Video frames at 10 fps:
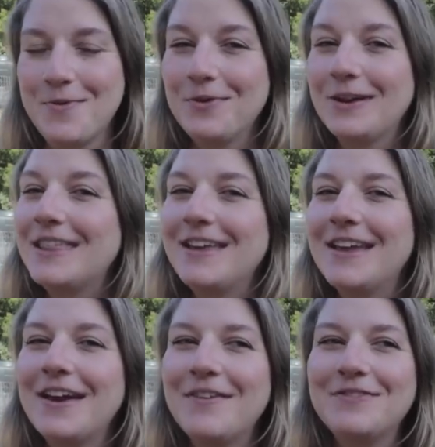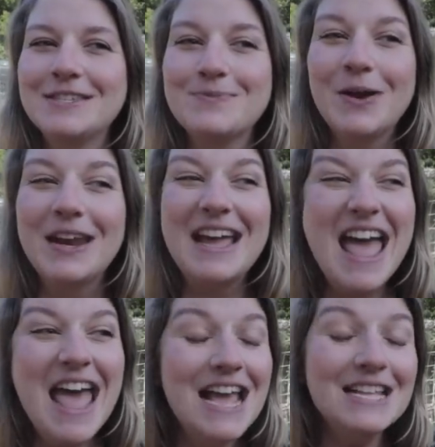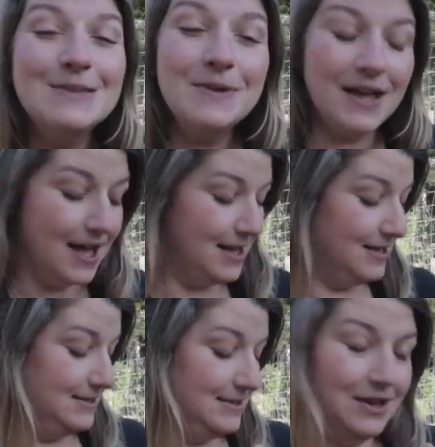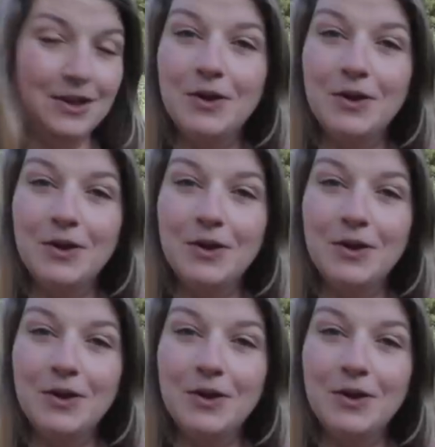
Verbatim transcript: that we were thinking of this morning, it's because